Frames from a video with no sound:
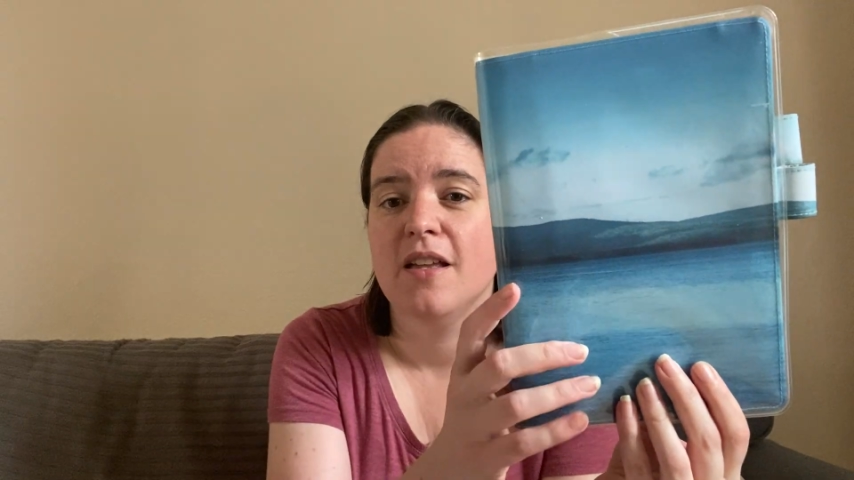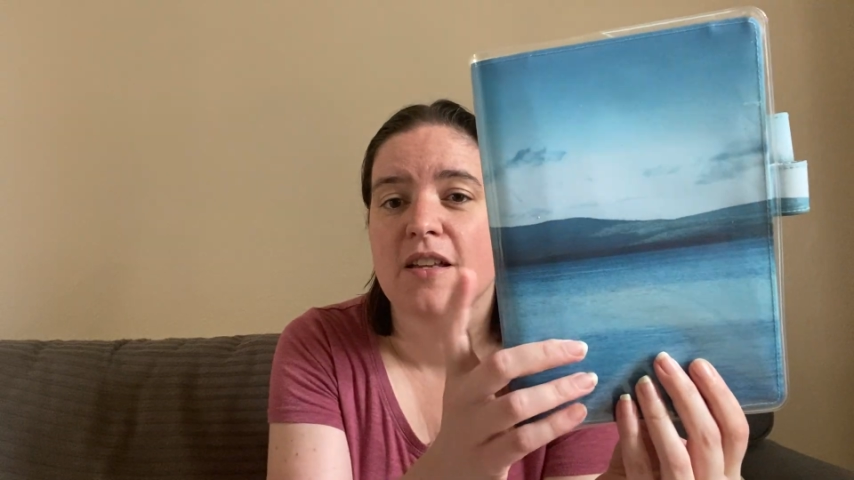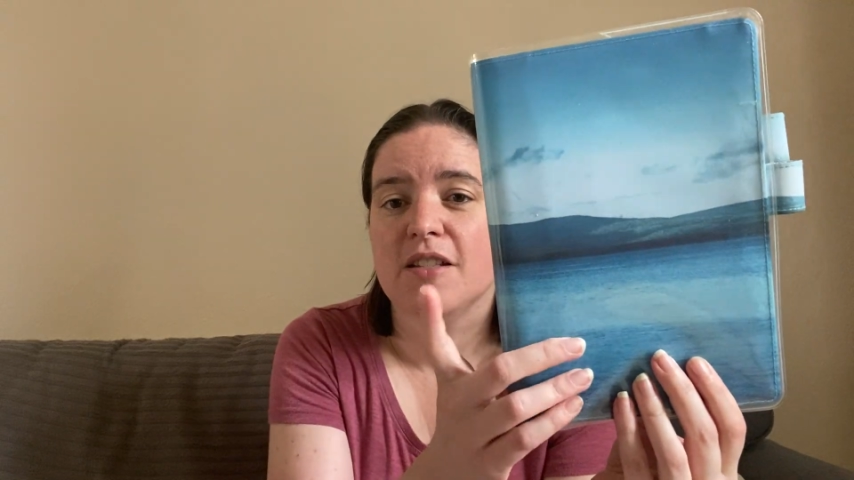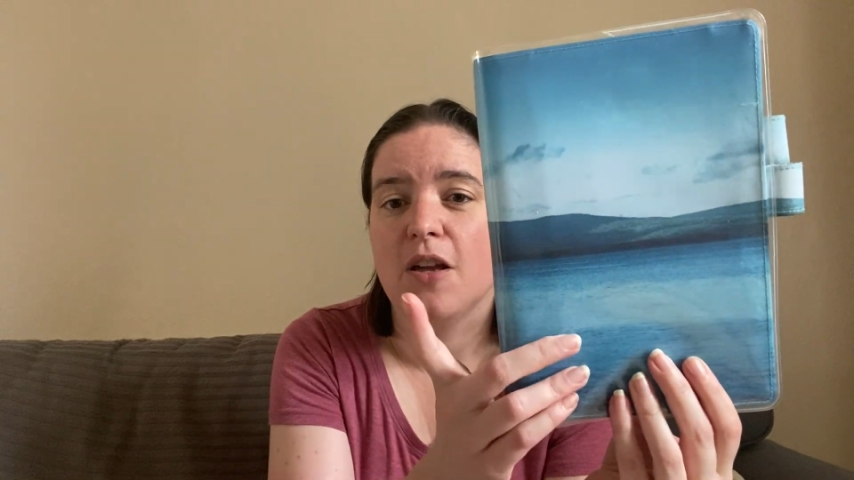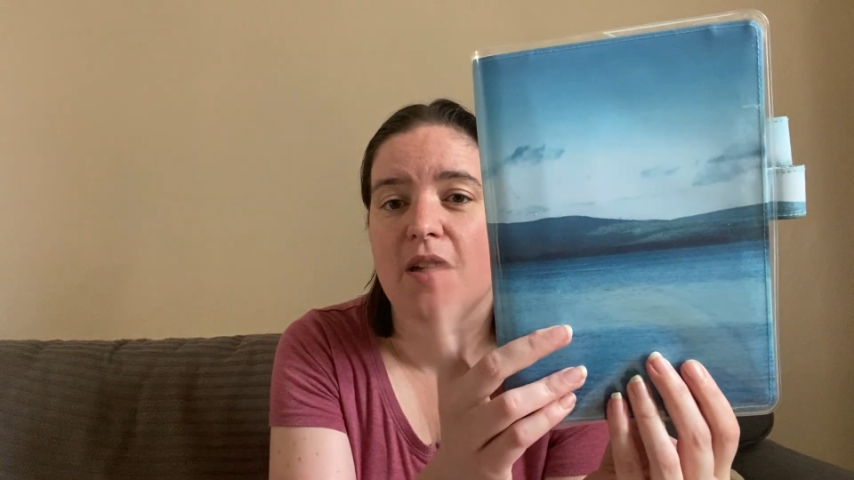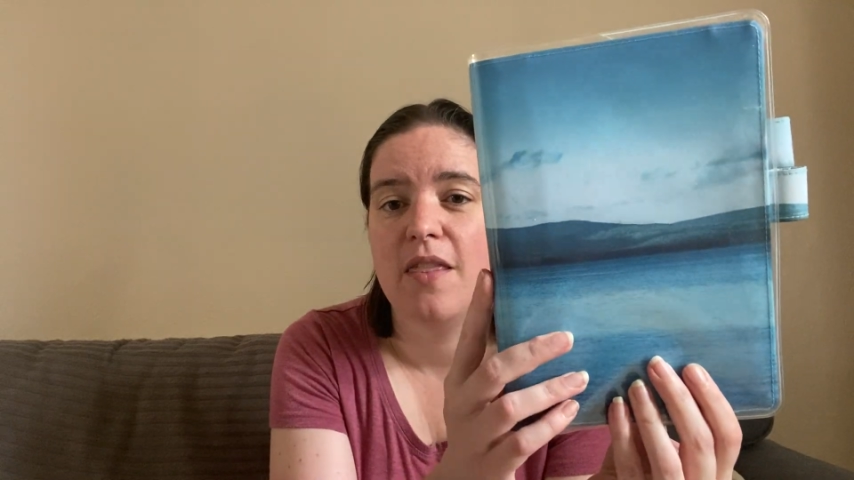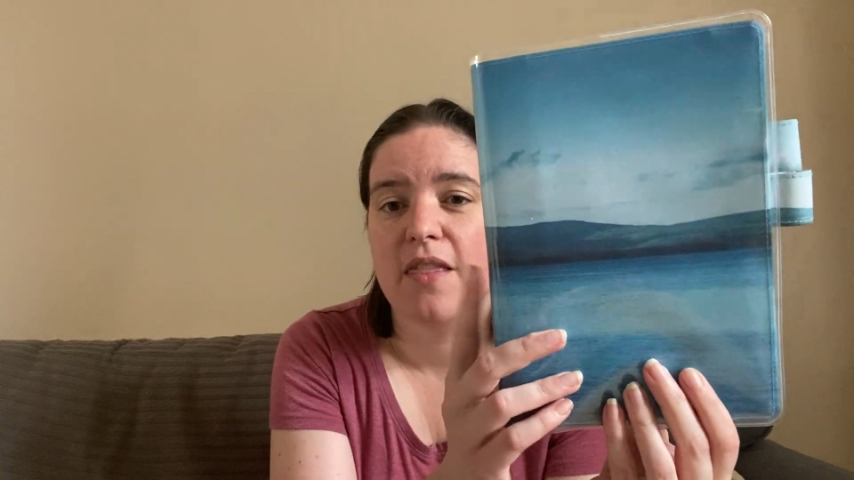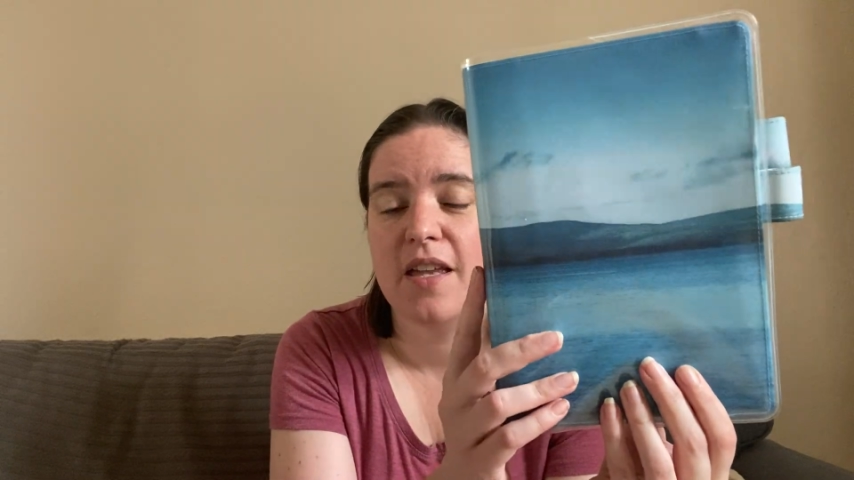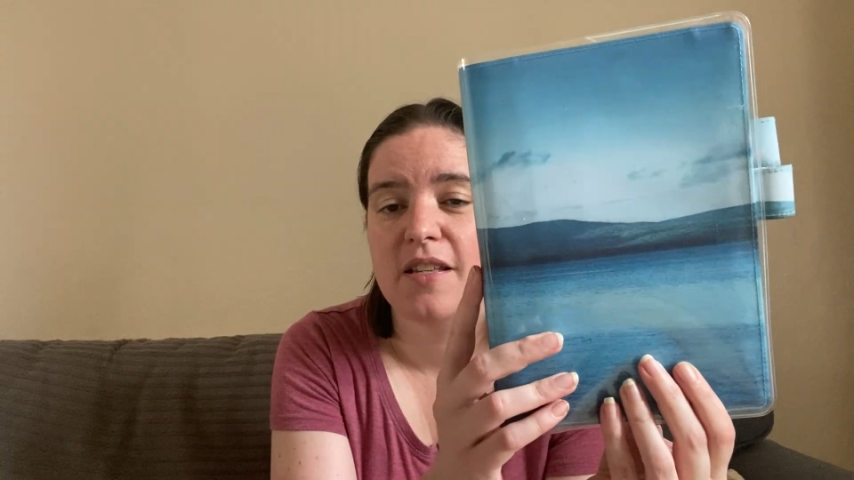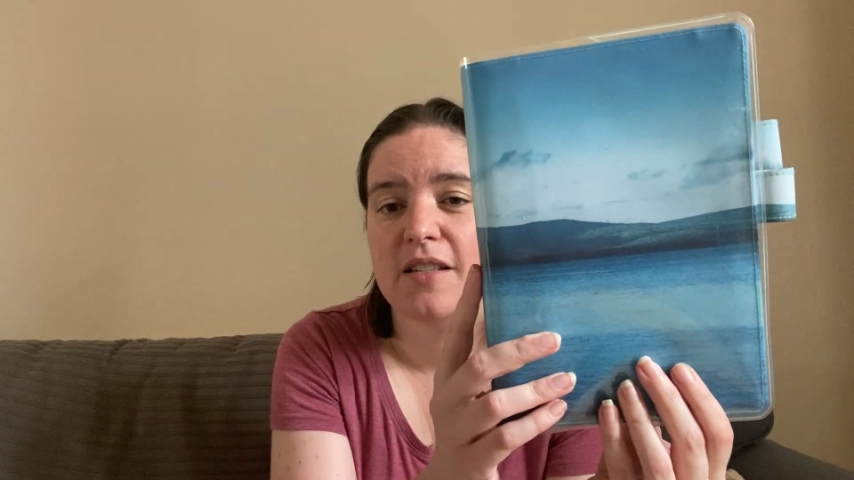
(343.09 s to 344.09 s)
So in
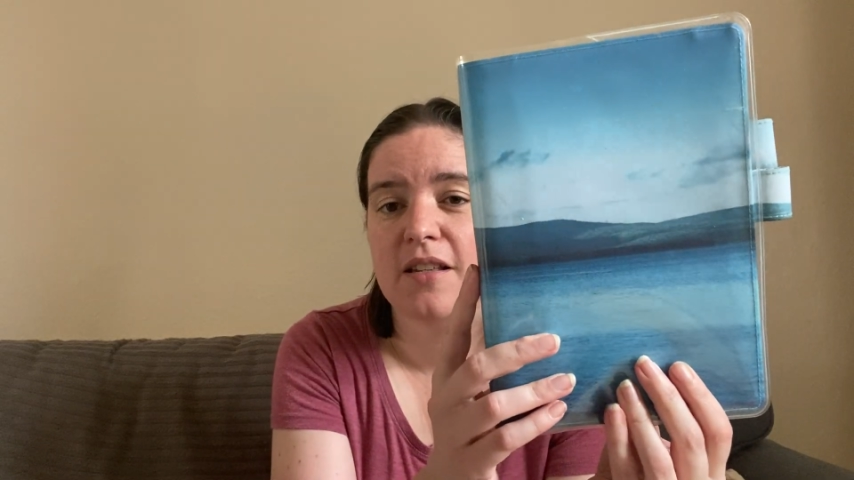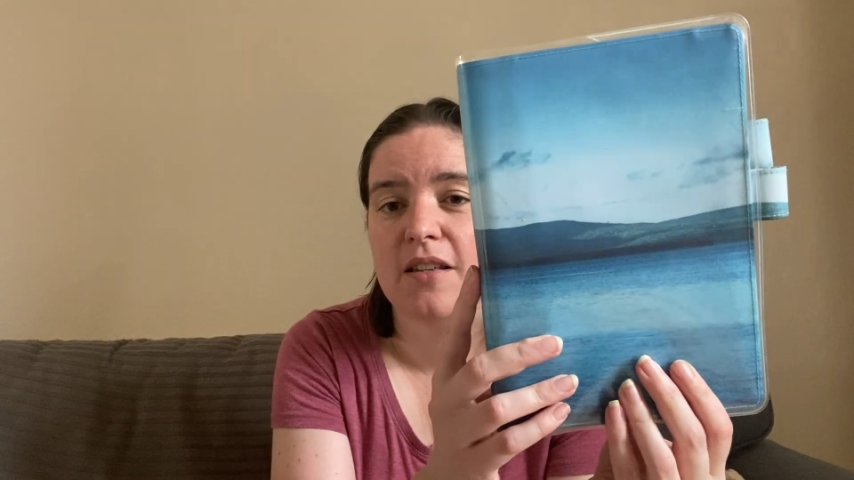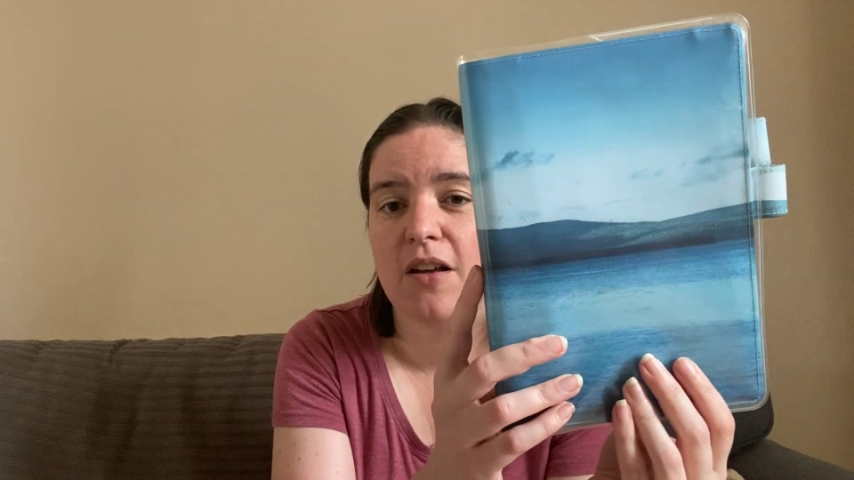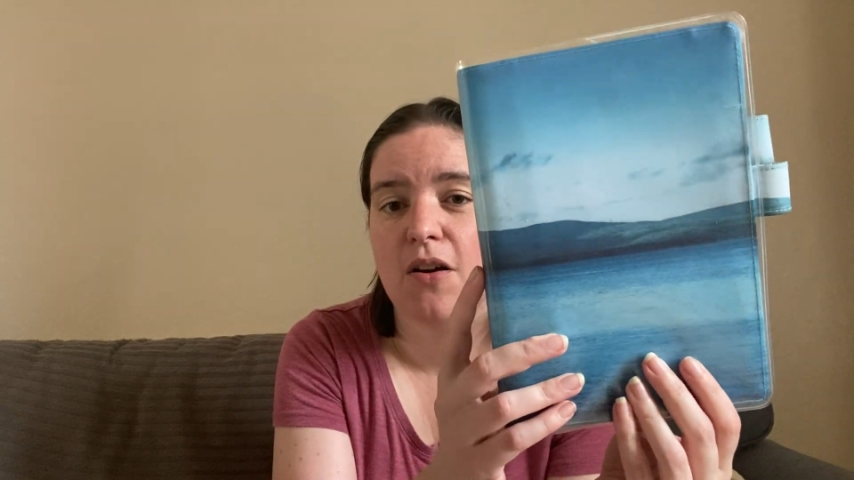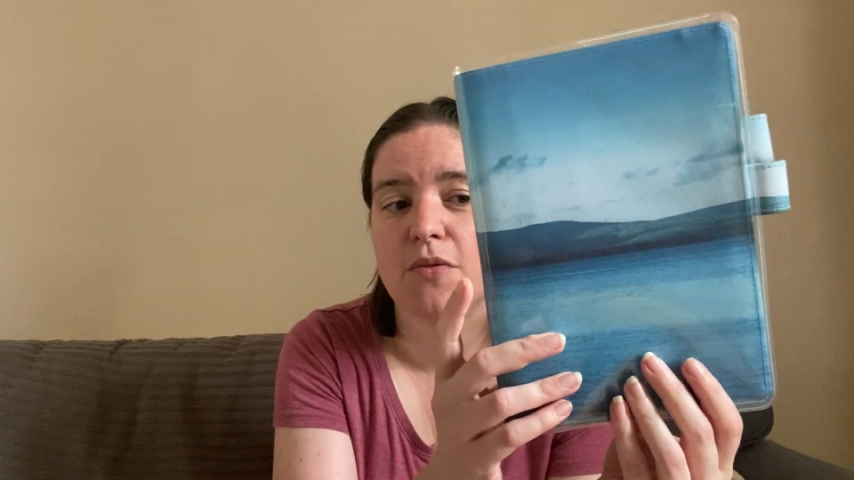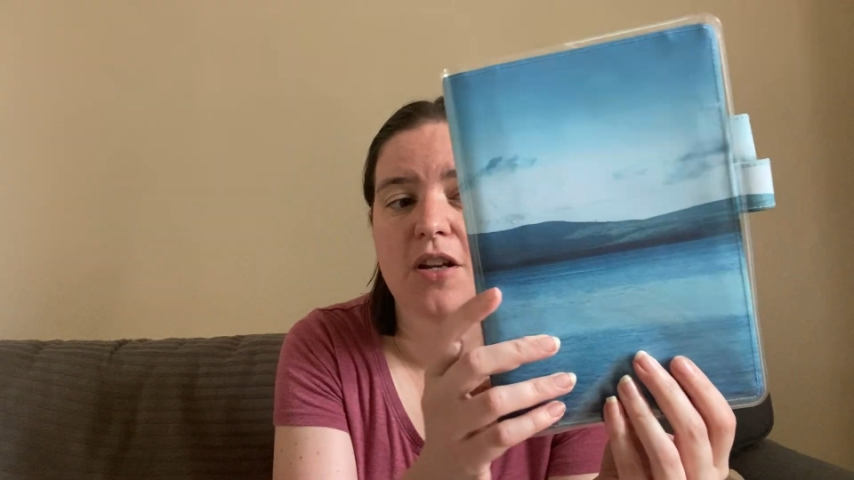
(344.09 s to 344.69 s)
this old